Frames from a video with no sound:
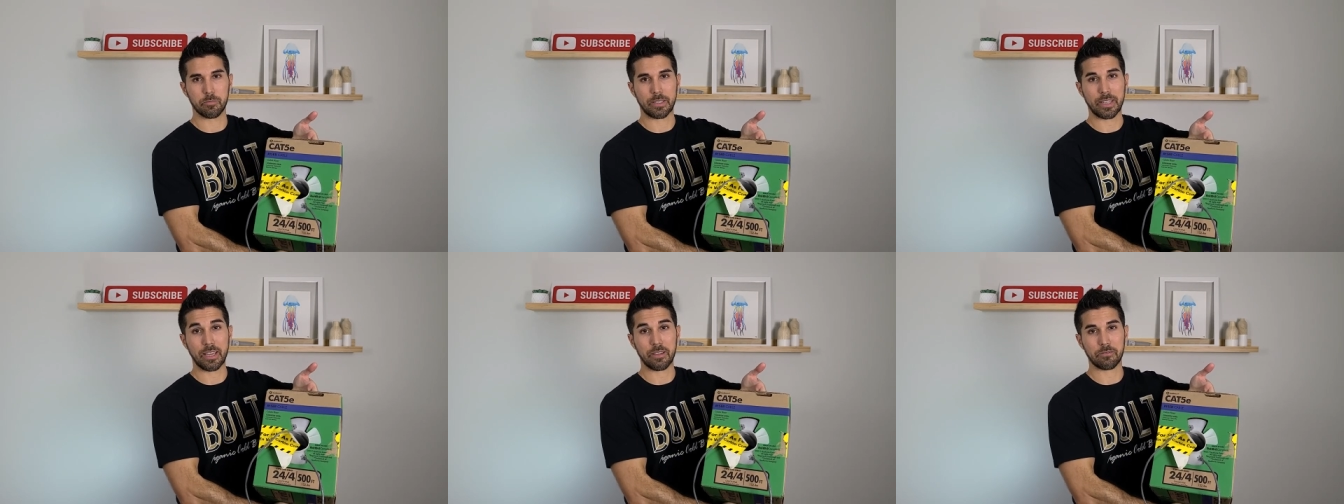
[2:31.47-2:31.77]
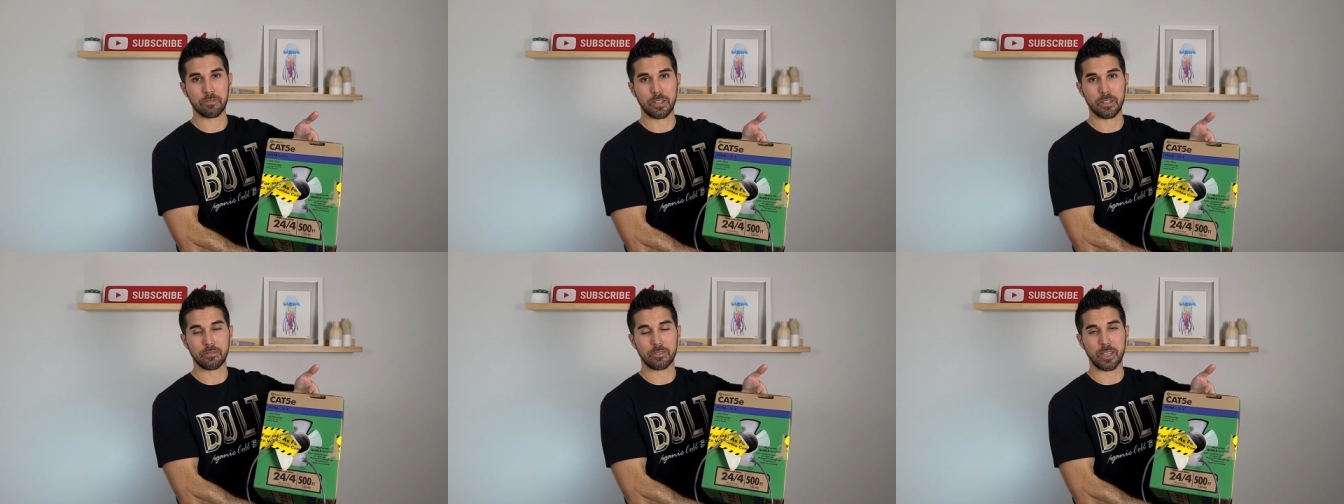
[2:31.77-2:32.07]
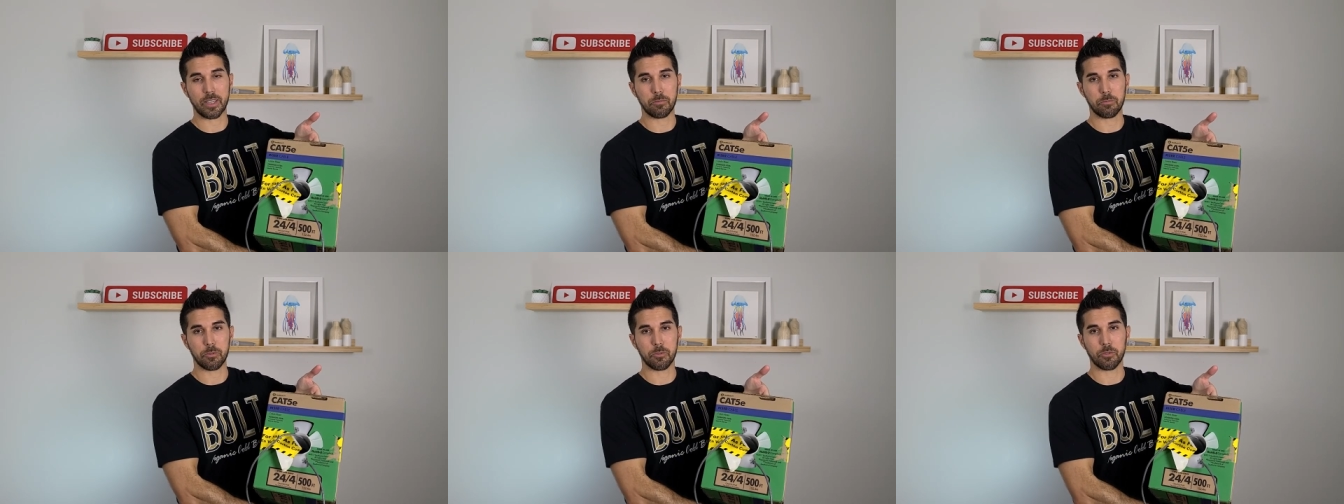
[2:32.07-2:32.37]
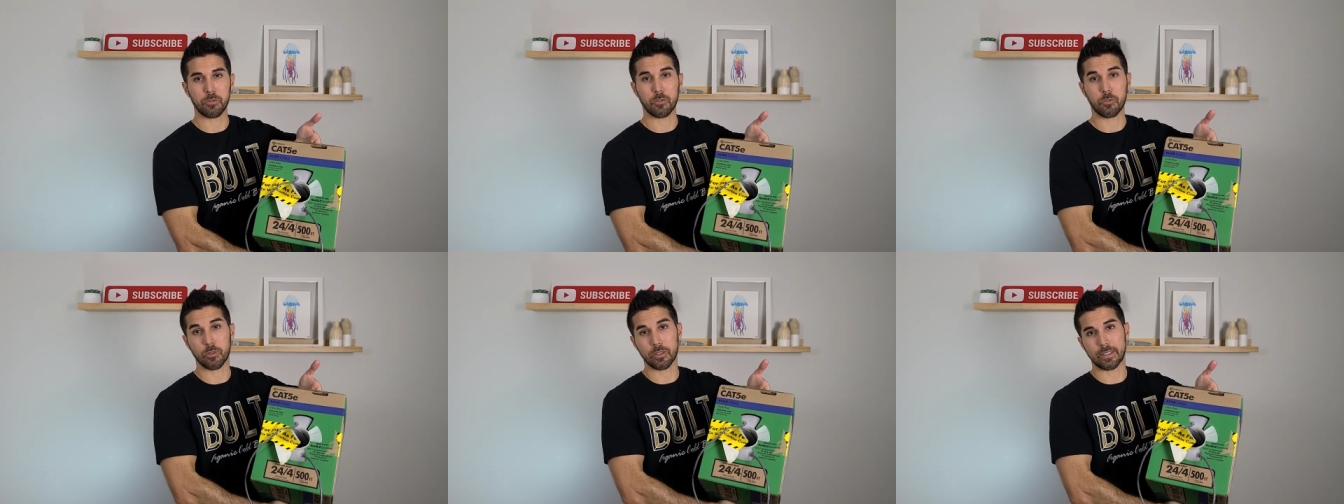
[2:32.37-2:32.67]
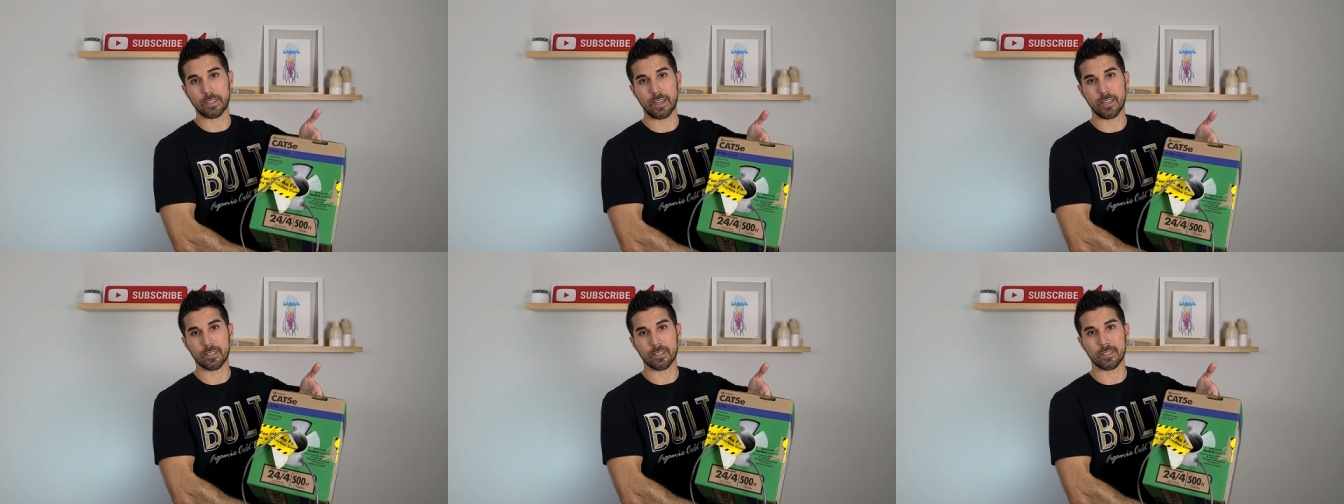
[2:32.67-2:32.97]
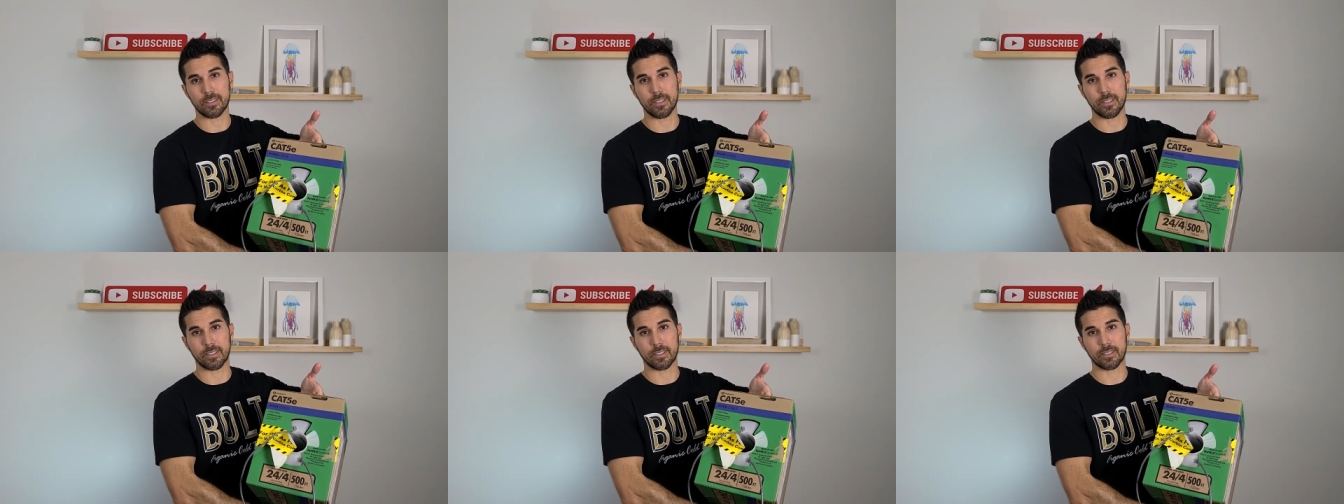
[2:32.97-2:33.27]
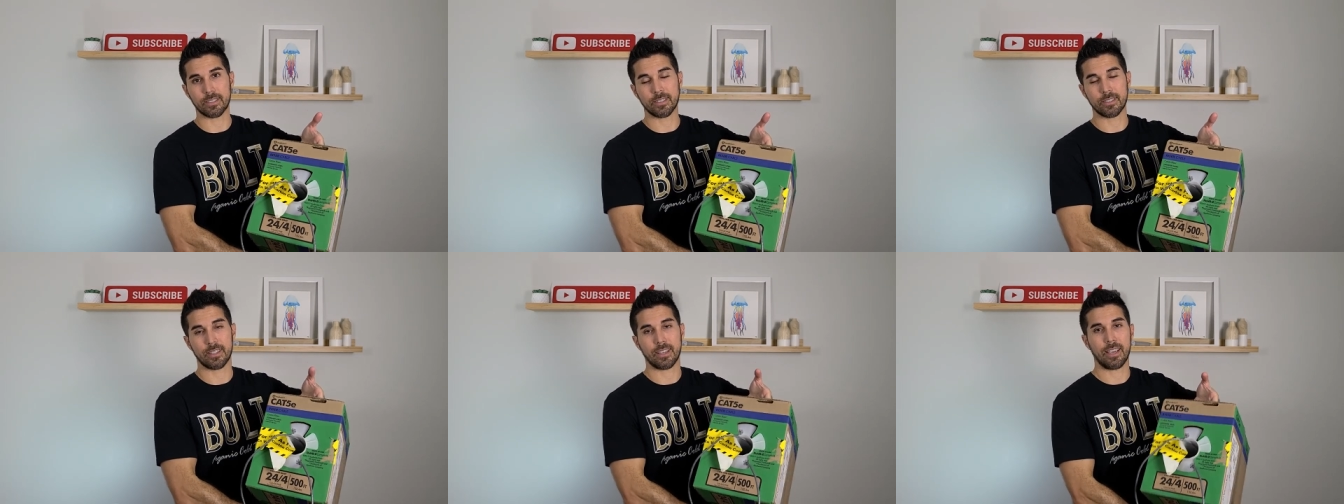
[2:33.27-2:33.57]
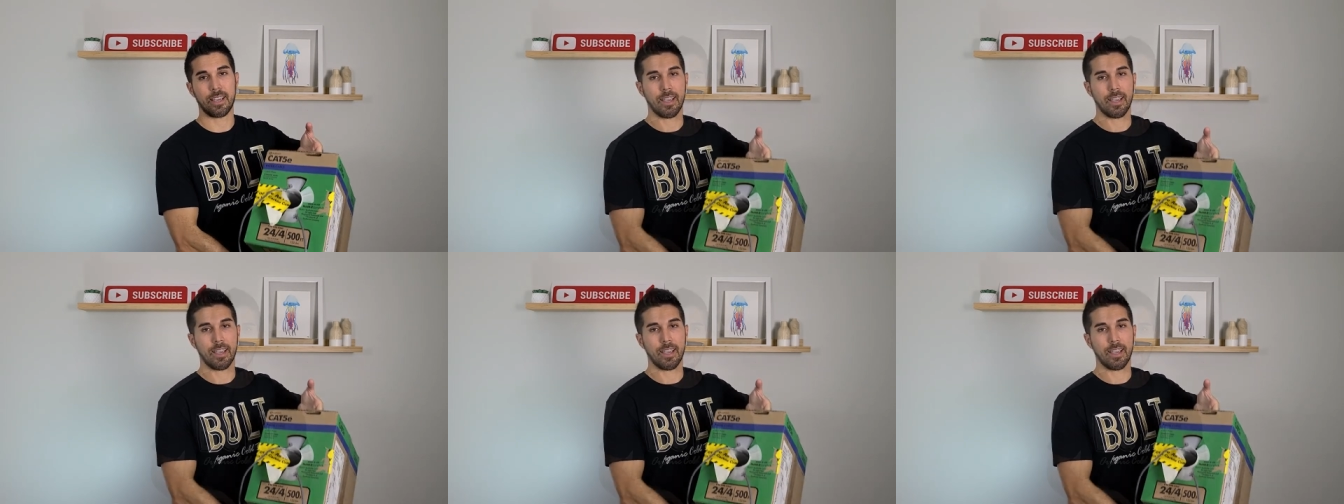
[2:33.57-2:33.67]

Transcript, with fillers: Cat5 cable or Cat6.